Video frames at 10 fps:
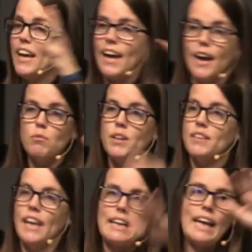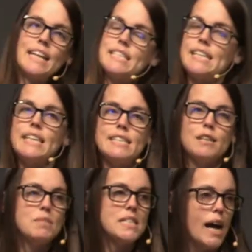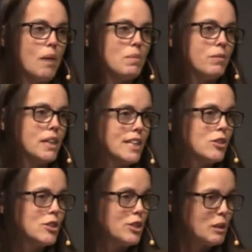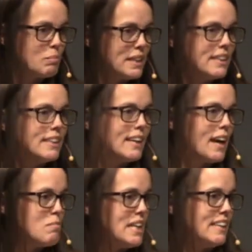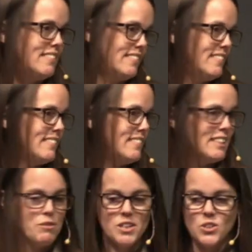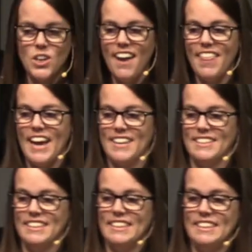okay, God, what are like God's 10 tips to a happy relationship? I'm in. I want to try that.